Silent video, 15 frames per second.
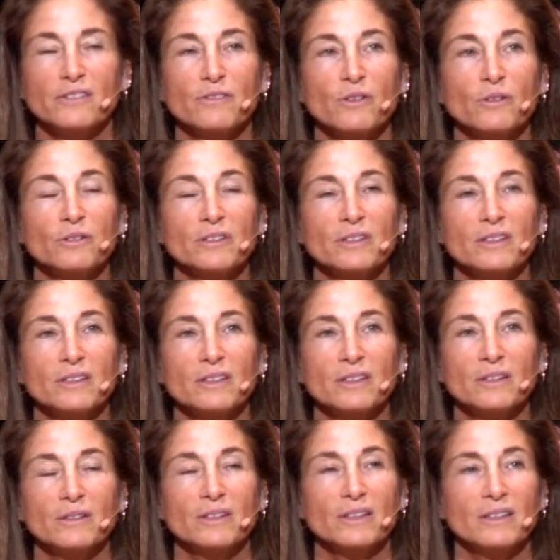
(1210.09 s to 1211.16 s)
If only
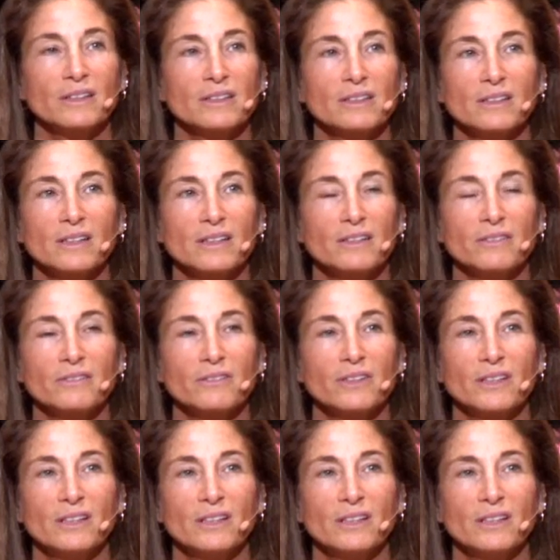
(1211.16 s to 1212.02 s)
that I could have